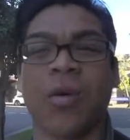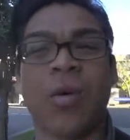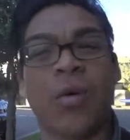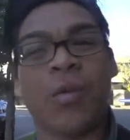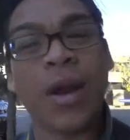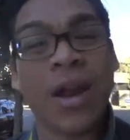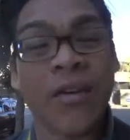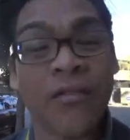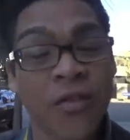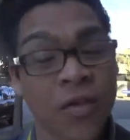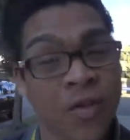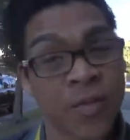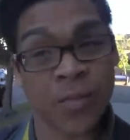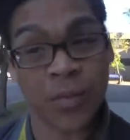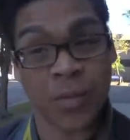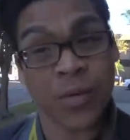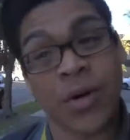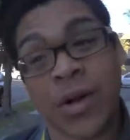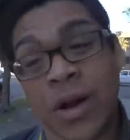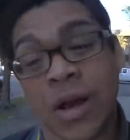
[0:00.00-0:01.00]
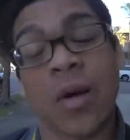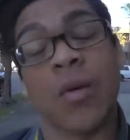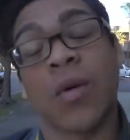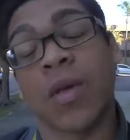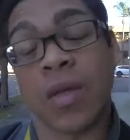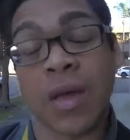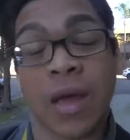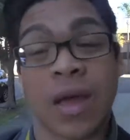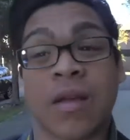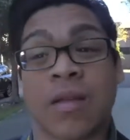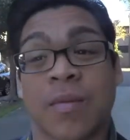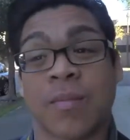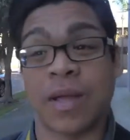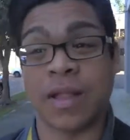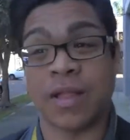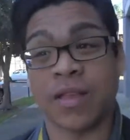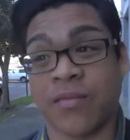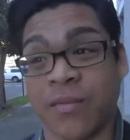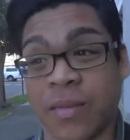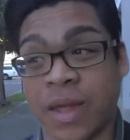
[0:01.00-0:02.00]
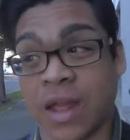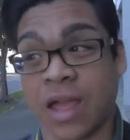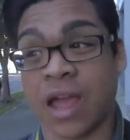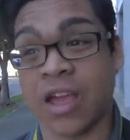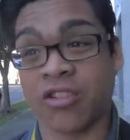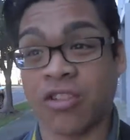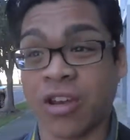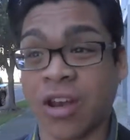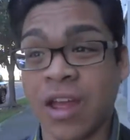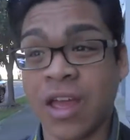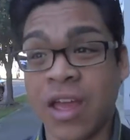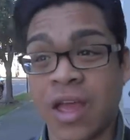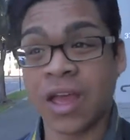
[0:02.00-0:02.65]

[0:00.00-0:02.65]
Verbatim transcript: Well, when I first bought it, it was expensive medication.